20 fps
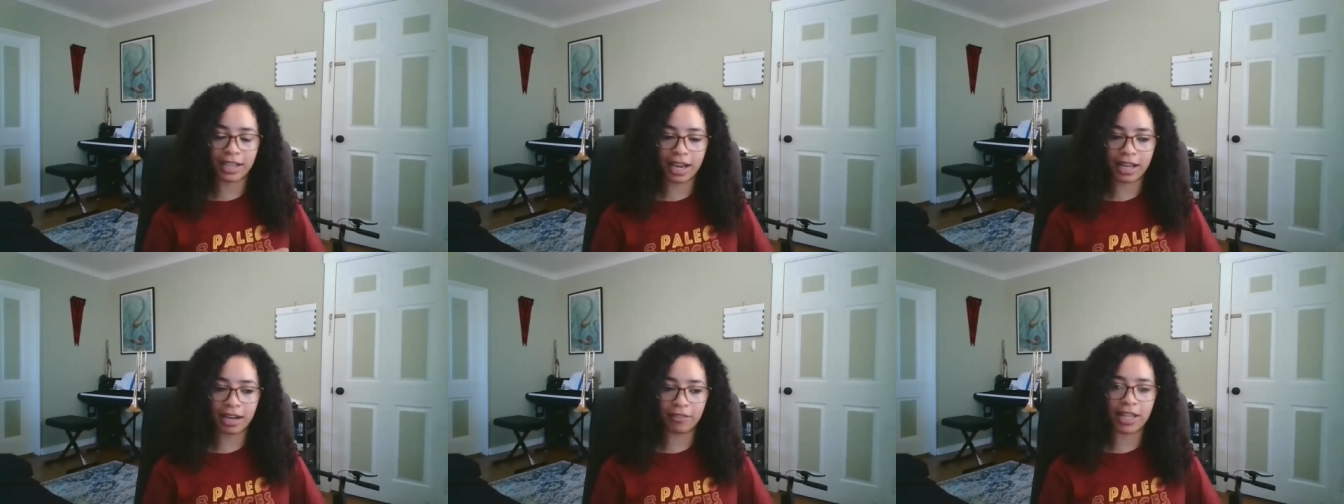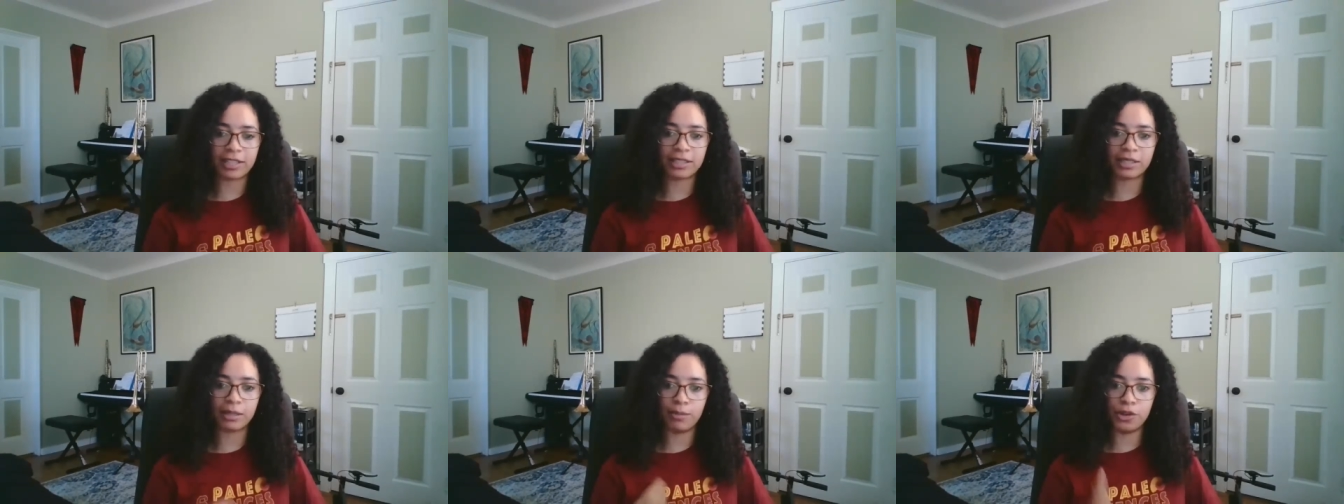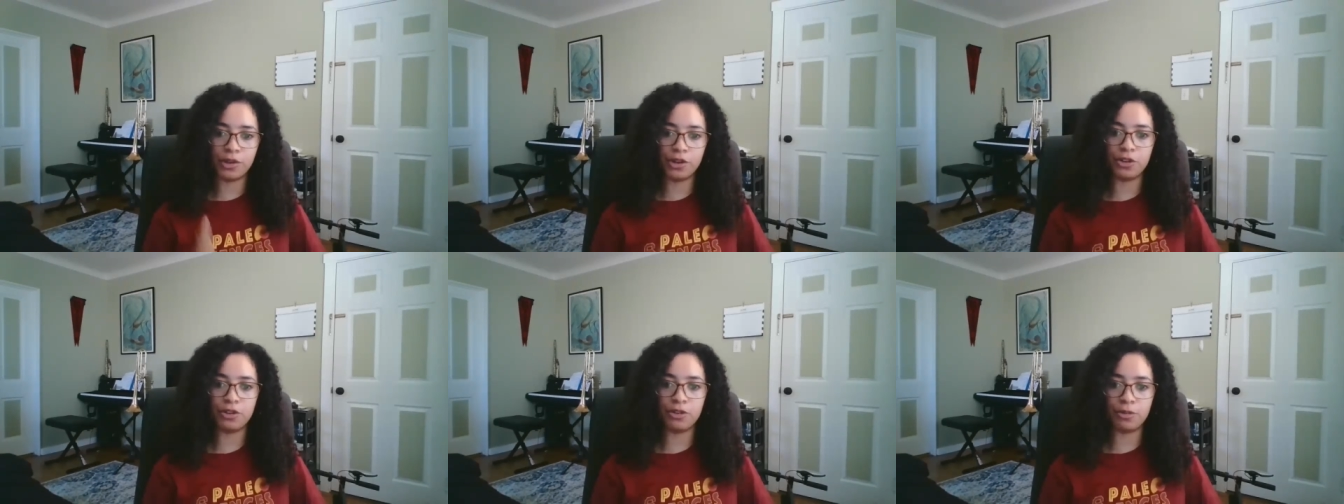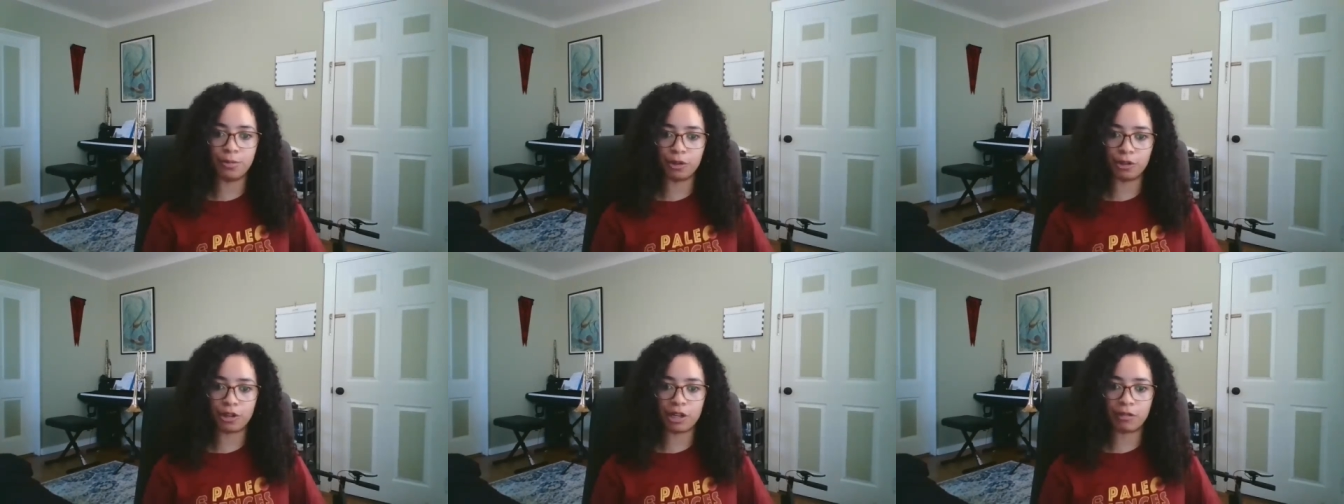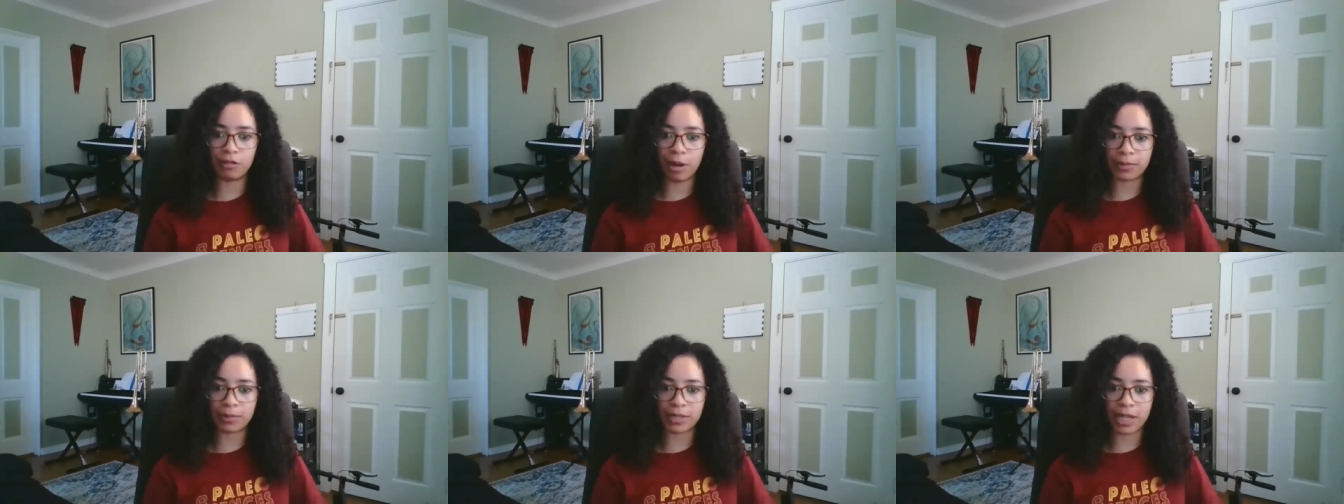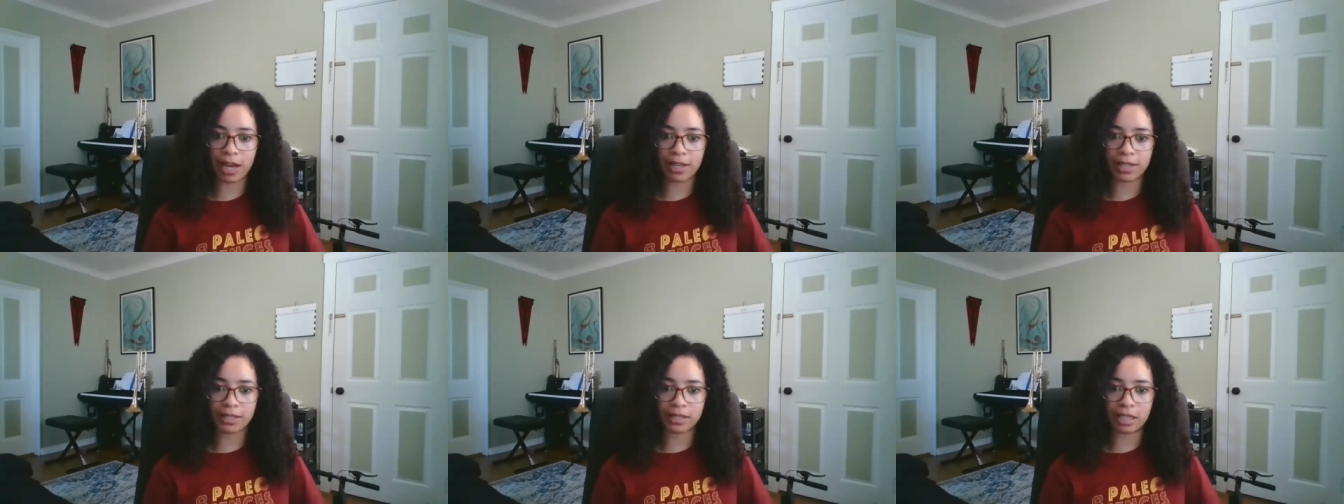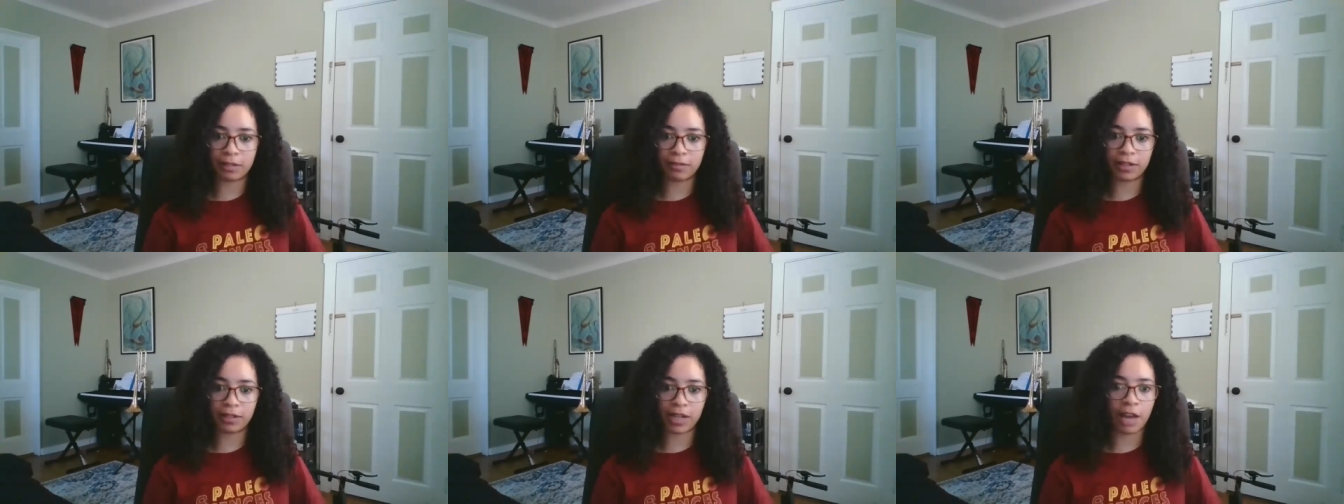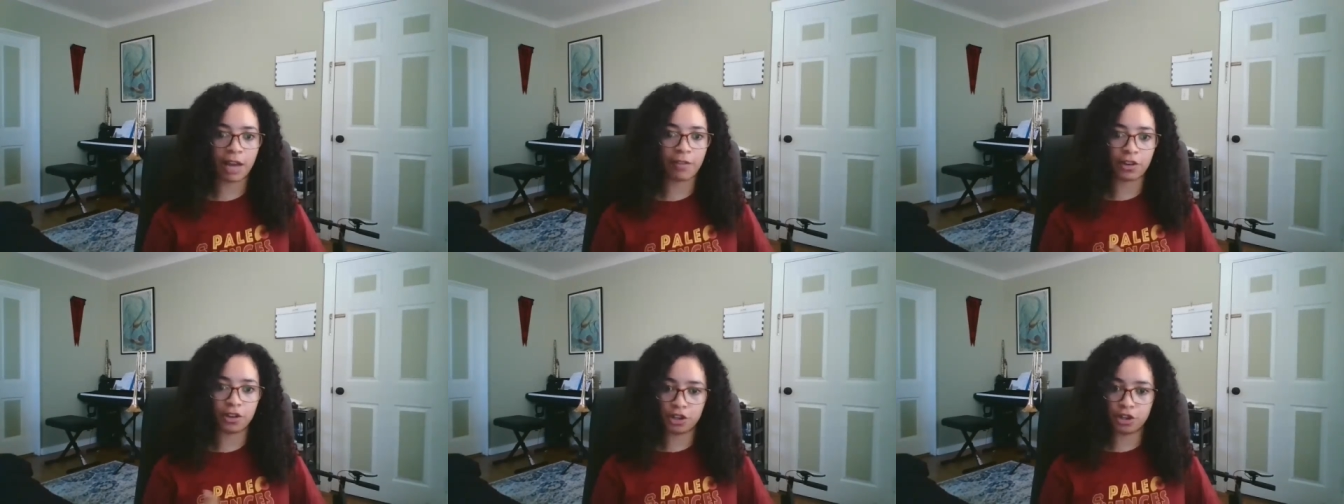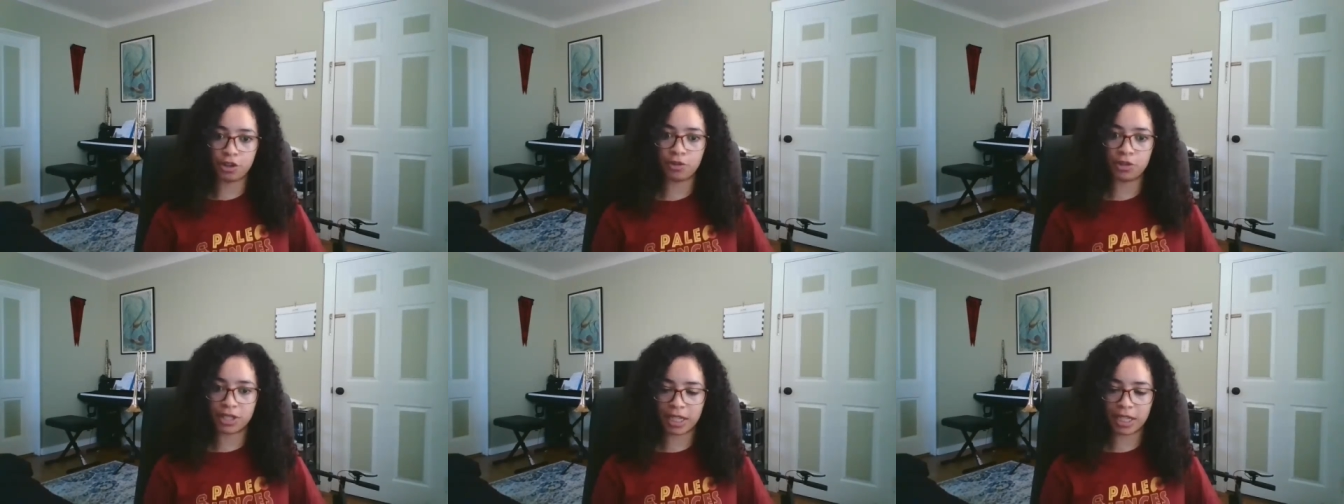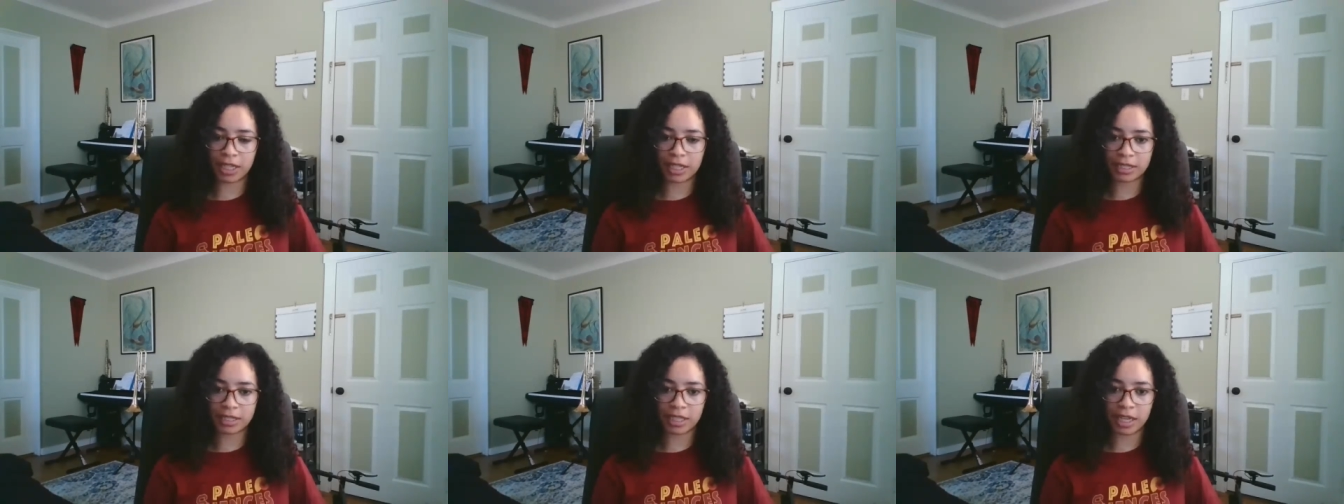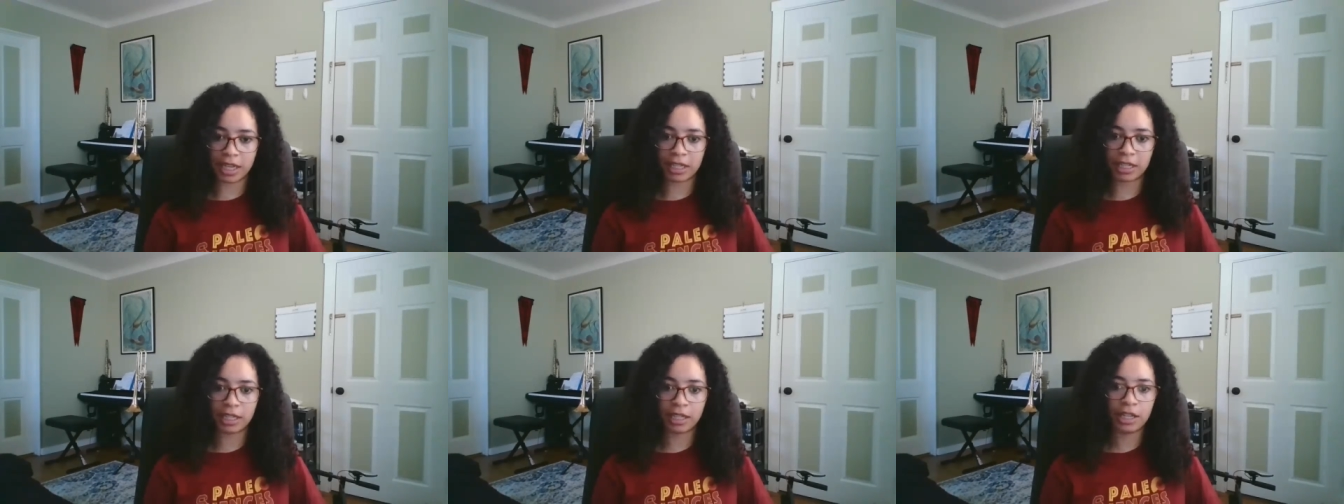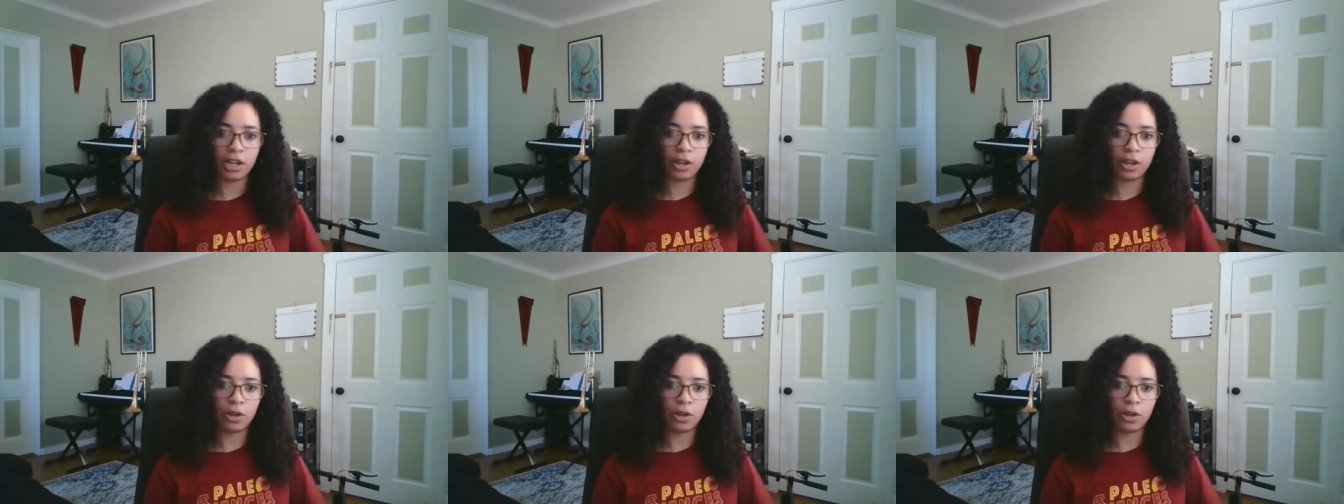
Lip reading: kind of get some new marine reptile stuff and have a new dig site